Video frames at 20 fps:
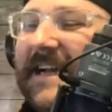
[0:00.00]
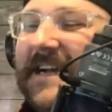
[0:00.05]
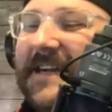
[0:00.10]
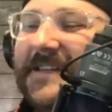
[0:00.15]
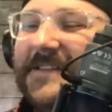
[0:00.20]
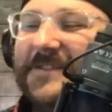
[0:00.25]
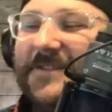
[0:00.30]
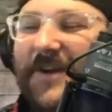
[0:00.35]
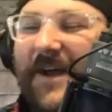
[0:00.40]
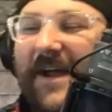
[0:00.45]

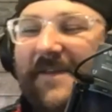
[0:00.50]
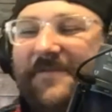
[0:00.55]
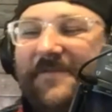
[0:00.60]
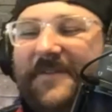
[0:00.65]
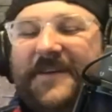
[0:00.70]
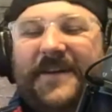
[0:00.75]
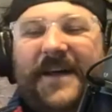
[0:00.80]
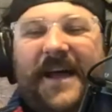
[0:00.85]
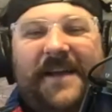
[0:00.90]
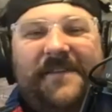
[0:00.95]
So I
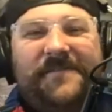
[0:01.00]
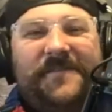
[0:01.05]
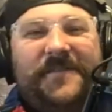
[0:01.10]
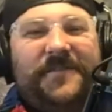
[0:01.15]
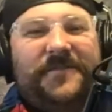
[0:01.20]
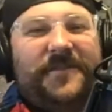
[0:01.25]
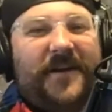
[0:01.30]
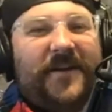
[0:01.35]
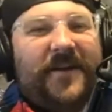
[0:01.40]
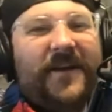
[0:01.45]
feel
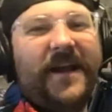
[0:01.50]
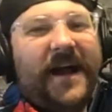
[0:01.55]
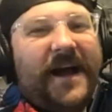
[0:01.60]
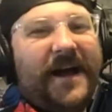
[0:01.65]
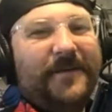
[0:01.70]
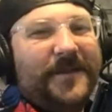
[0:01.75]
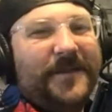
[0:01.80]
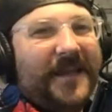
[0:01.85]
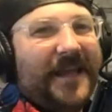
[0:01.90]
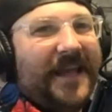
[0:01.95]
very
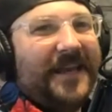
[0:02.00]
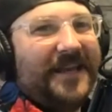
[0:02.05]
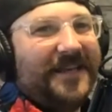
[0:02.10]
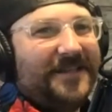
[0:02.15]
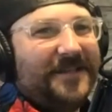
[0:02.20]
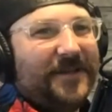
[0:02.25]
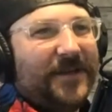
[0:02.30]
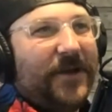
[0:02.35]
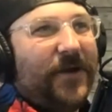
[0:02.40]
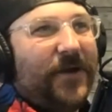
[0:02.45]
obligated
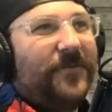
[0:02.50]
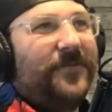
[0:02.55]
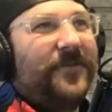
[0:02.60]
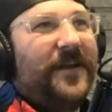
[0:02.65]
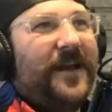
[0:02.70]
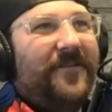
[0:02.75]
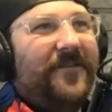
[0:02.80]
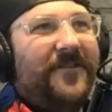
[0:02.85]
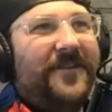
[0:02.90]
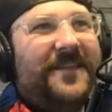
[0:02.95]
to go for
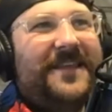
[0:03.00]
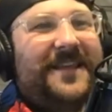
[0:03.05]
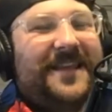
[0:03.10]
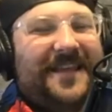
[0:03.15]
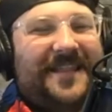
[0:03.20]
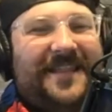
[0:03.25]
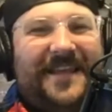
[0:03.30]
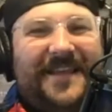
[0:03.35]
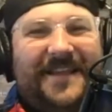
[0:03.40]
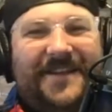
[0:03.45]

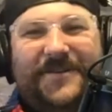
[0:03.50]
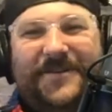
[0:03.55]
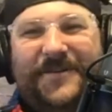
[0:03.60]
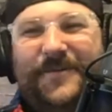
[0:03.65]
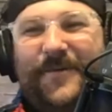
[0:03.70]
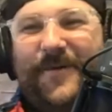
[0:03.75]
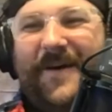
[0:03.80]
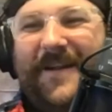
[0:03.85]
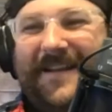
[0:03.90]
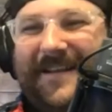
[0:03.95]
everything that you're
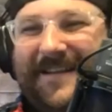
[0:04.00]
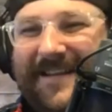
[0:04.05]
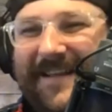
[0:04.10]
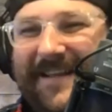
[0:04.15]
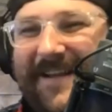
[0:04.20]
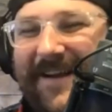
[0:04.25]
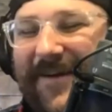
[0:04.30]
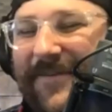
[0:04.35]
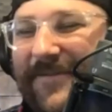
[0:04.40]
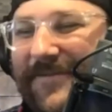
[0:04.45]
wanting to
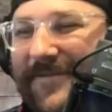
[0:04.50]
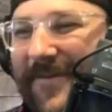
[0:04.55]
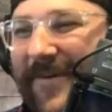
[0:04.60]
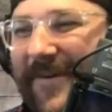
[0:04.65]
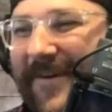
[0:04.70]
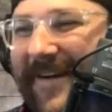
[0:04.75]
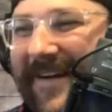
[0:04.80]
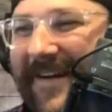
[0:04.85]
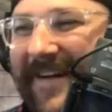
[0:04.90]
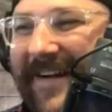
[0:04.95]
go for.
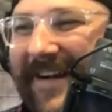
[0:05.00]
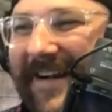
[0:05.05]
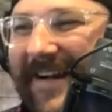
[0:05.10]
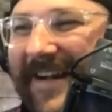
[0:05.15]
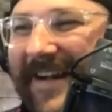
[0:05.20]
So that